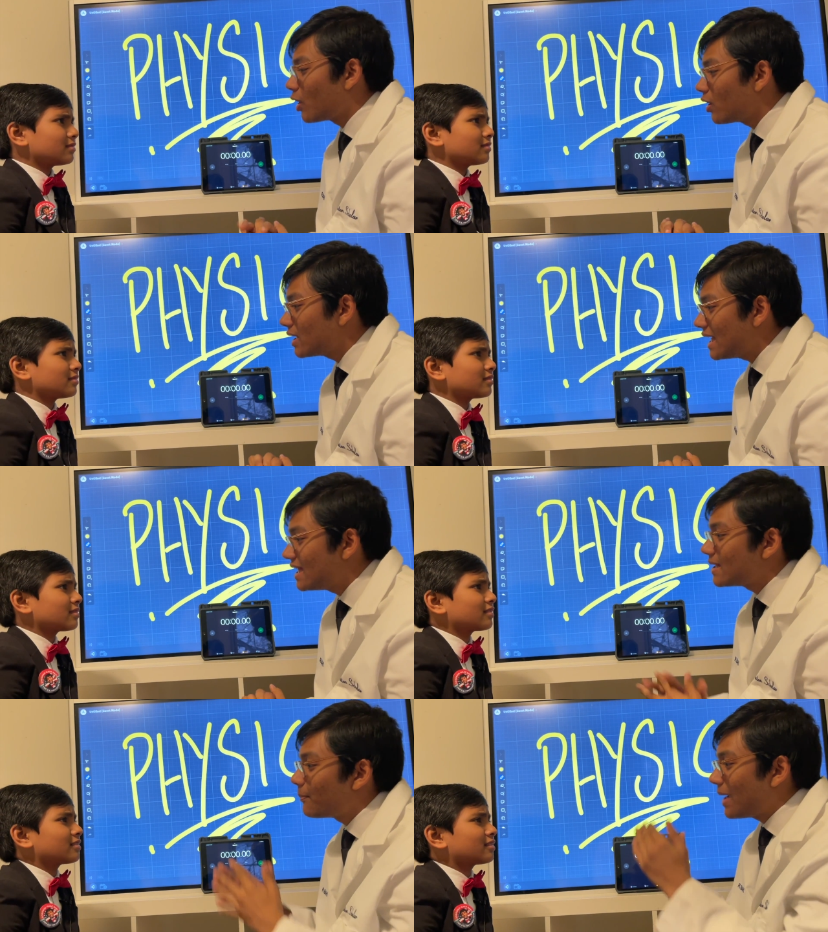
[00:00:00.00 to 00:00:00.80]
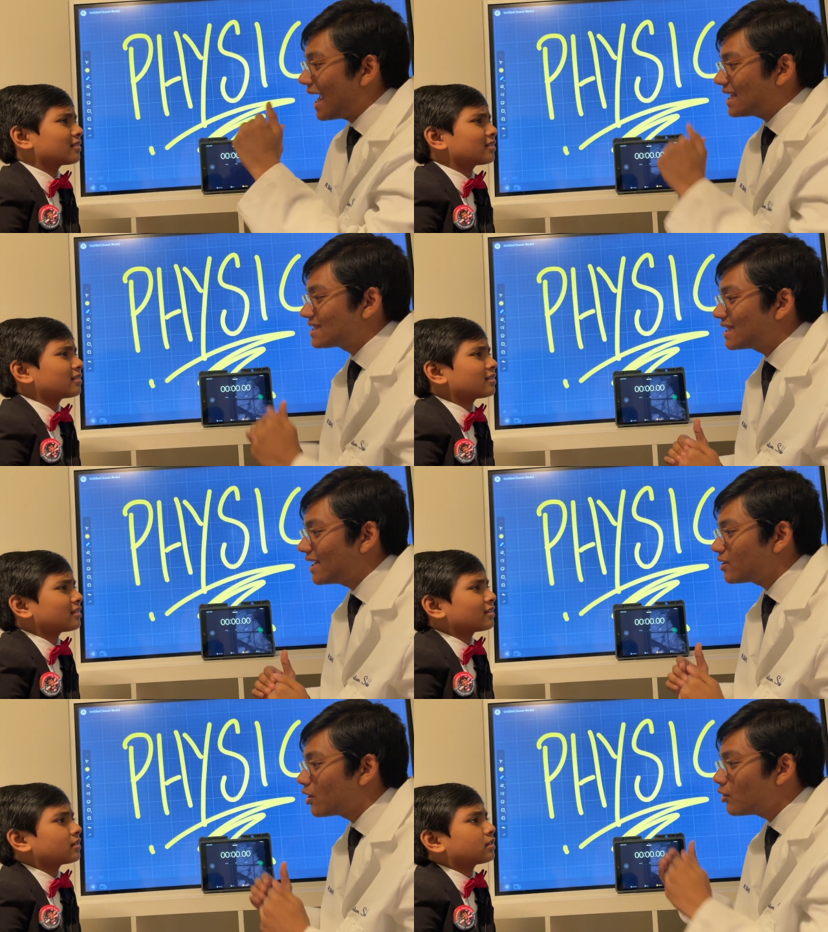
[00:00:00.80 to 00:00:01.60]
Speaker 1: ball in the past
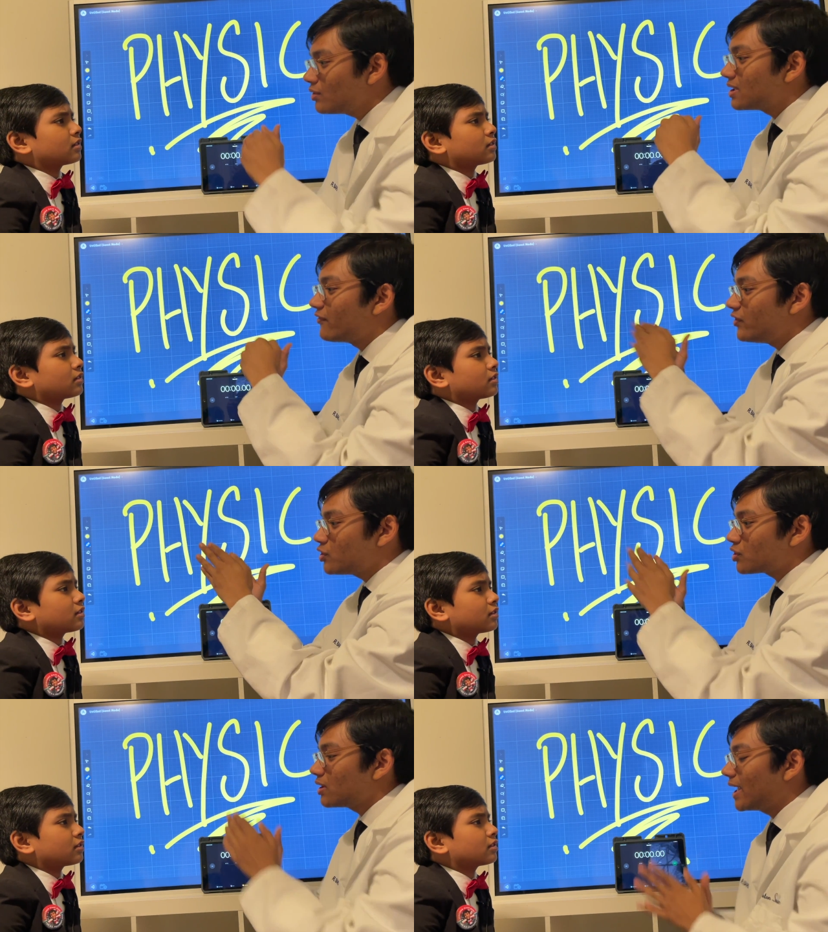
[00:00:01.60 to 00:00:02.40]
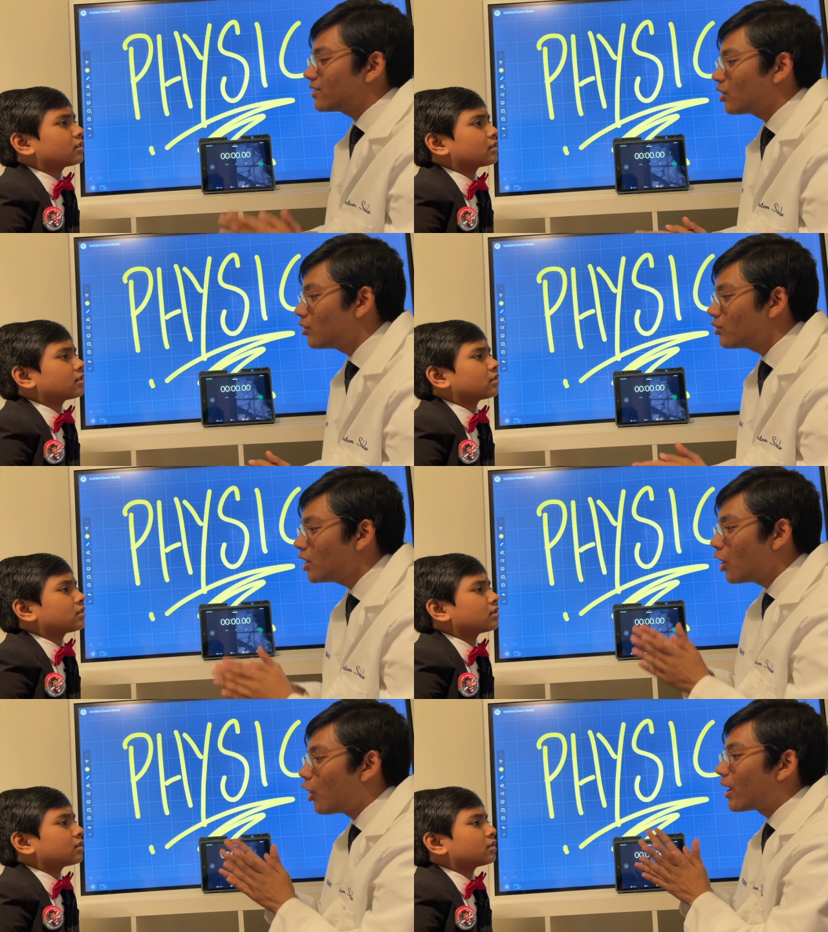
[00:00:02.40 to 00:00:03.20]
light cone, the future light cone,
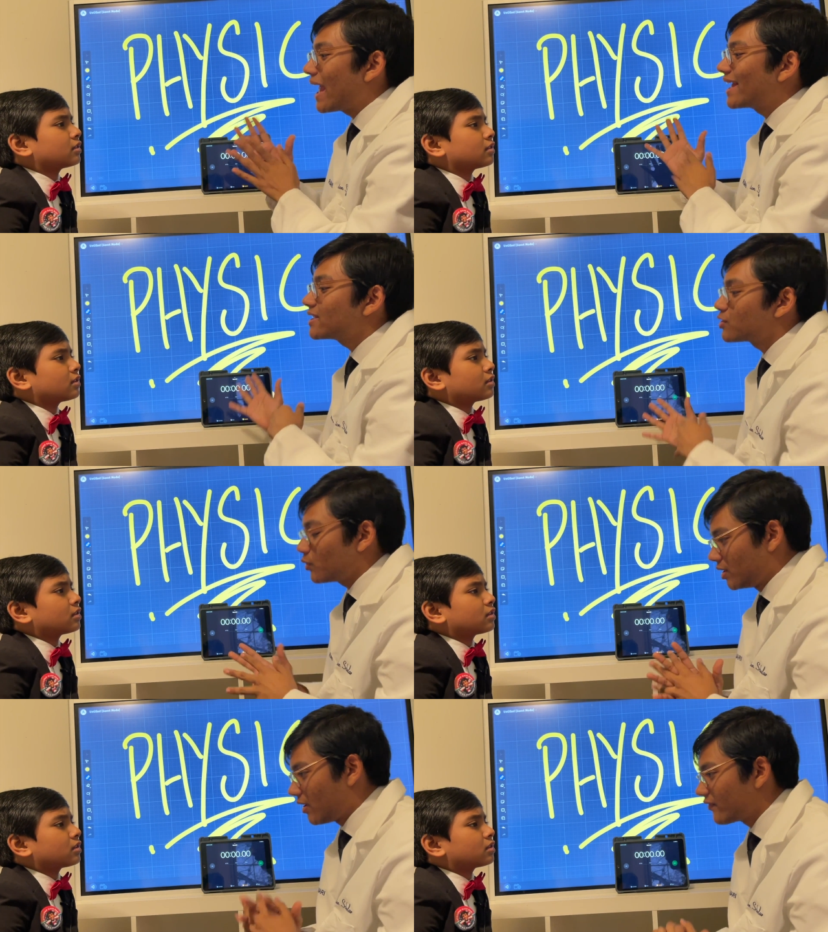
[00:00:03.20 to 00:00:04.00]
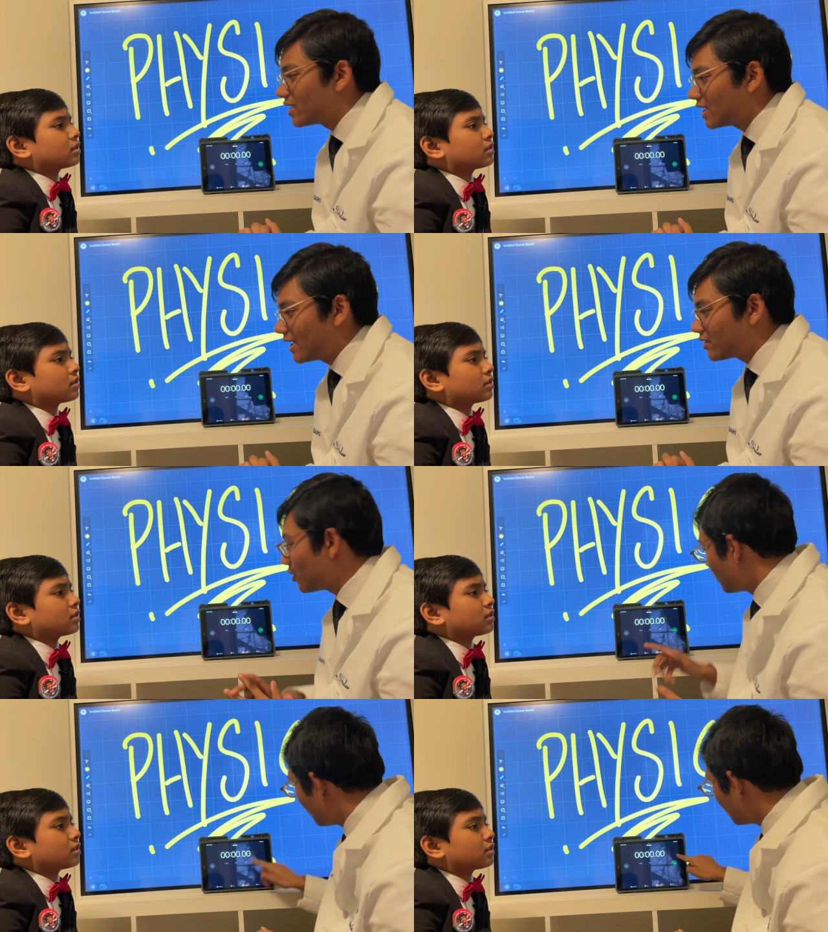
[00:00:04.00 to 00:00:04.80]
or elsewhere of the light
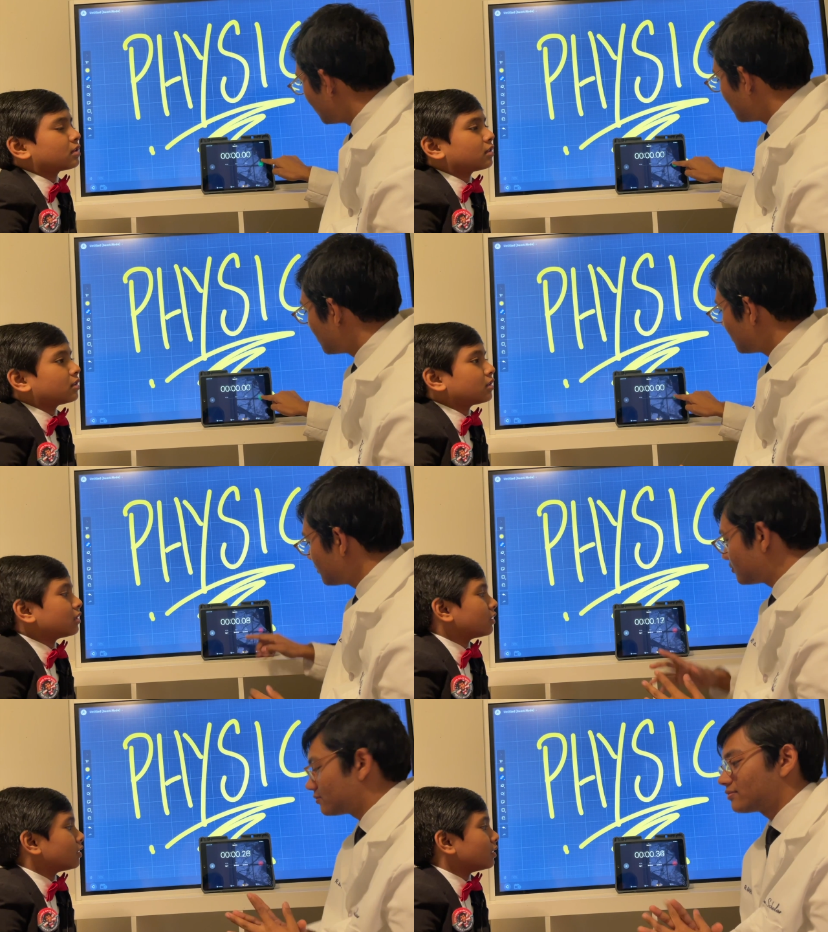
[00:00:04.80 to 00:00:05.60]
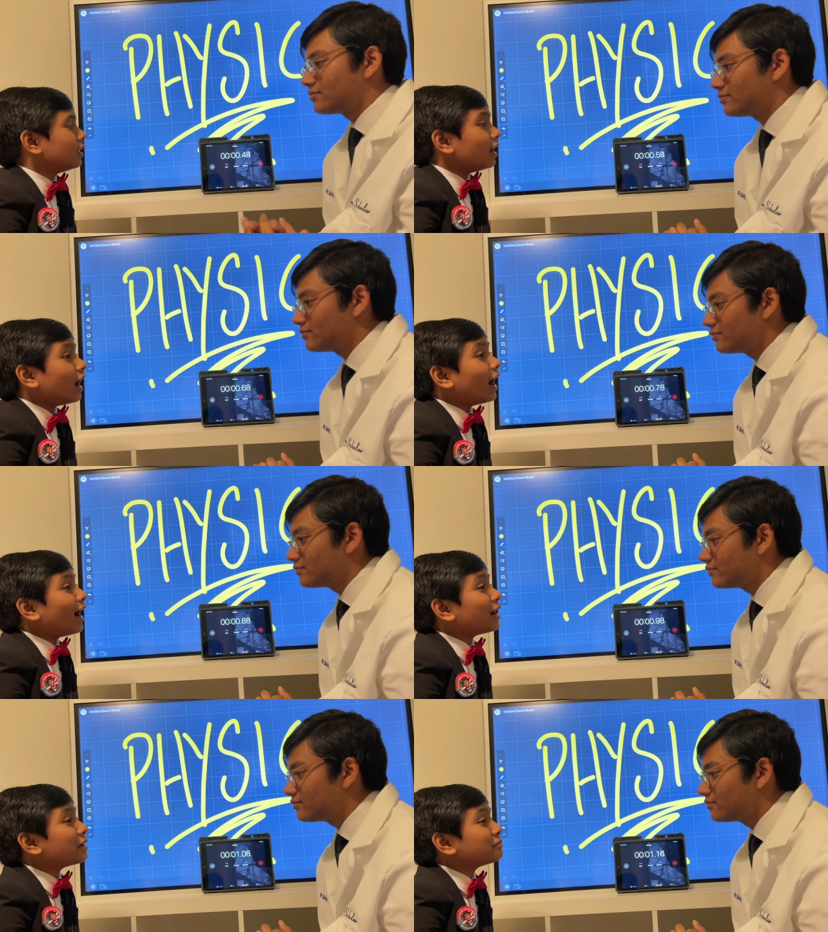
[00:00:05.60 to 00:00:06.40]
cone?
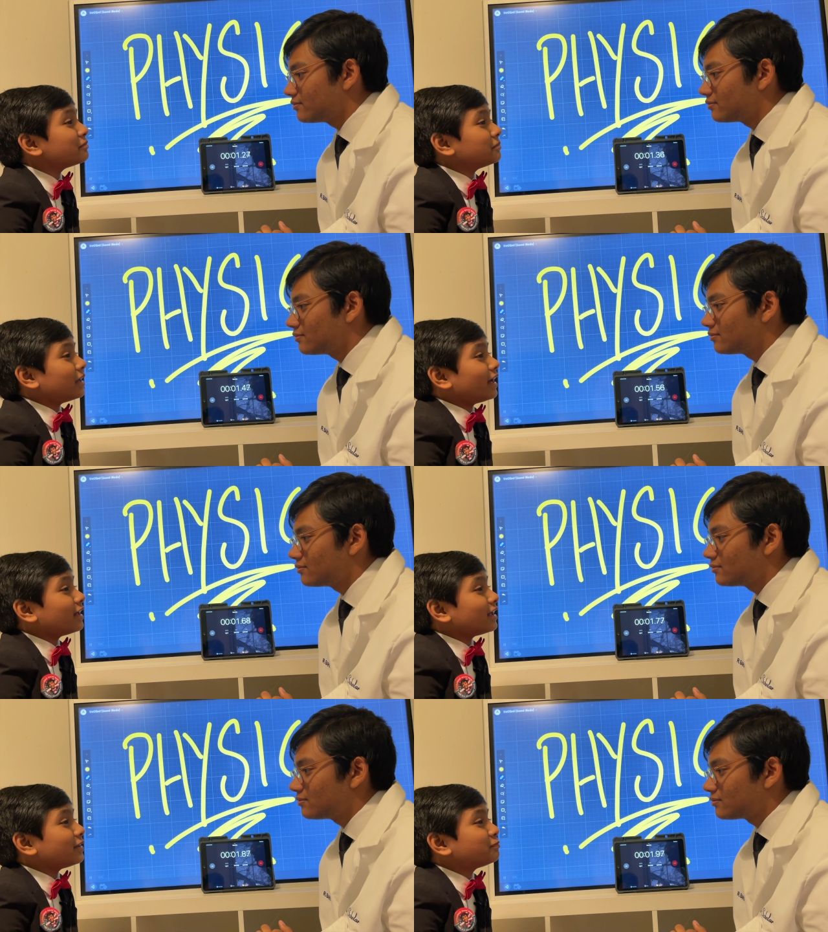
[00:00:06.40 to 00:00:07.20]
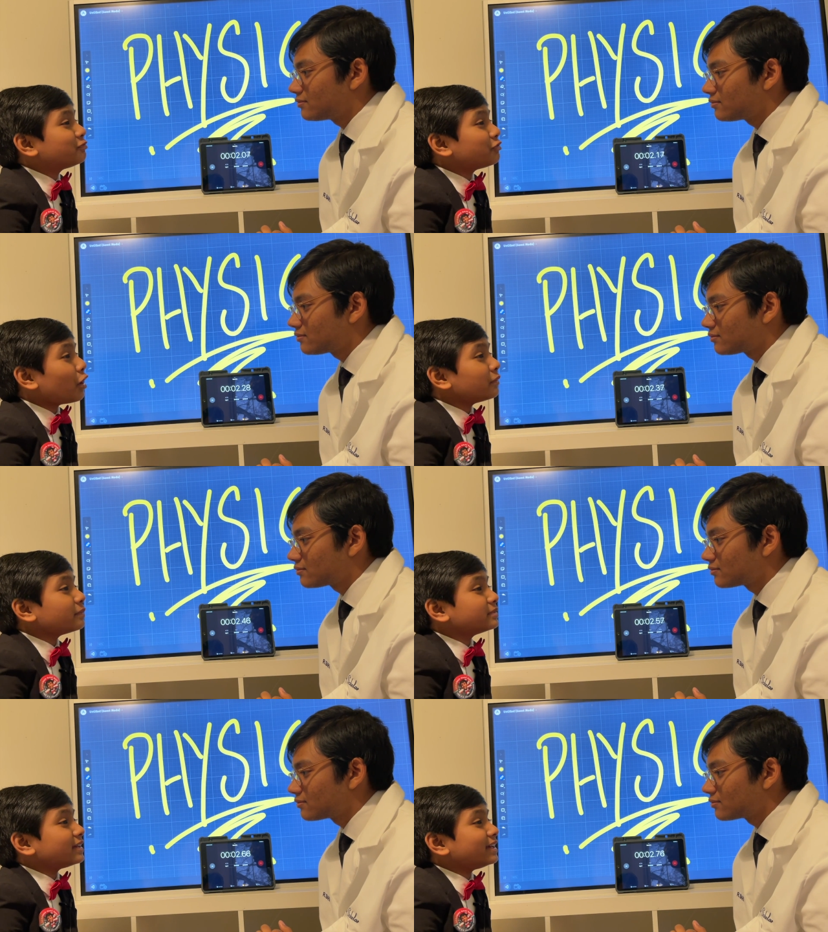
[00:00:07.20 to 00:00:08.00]
Speaker 2: Um, it's
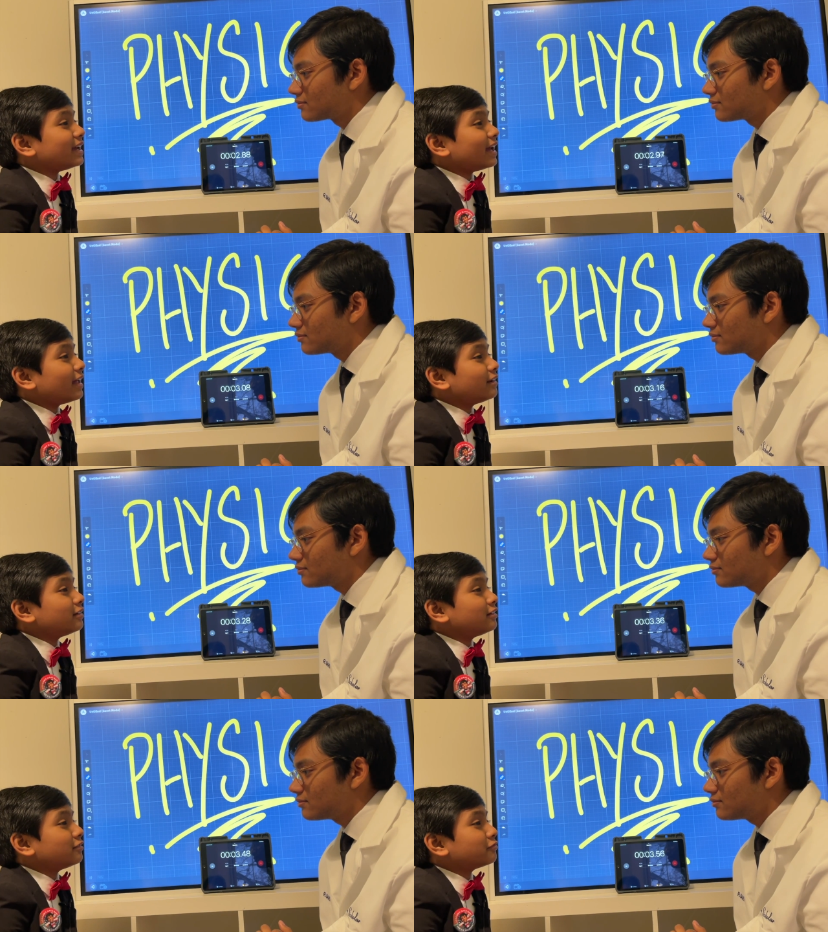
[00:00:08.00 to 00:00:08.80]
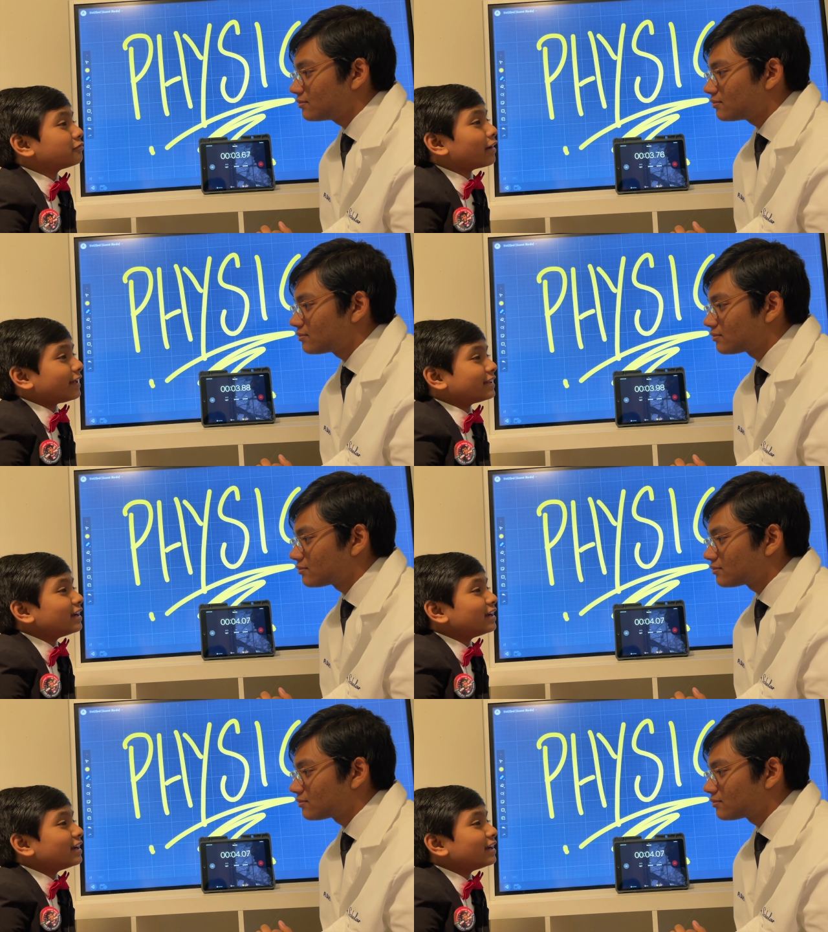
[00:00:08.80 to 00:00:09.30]
probably in wait.